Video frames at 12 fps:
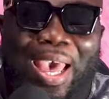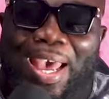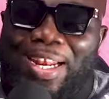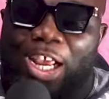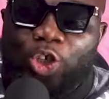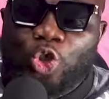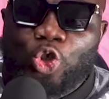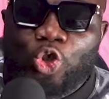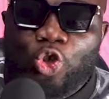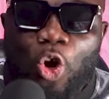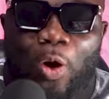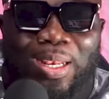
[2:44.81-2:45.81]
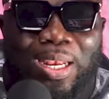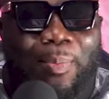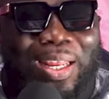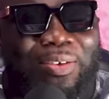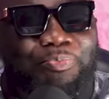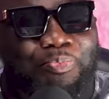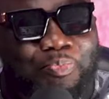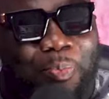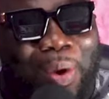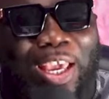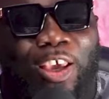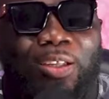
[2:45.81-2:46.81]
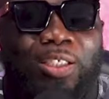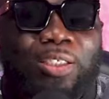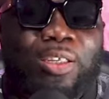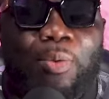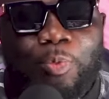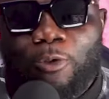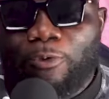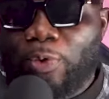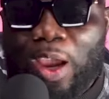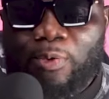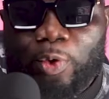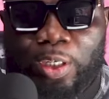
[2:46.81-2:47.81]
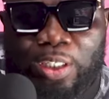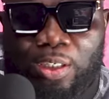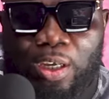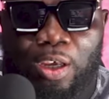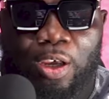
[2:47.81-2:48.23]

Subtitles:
and enjoy them and make some your favorites.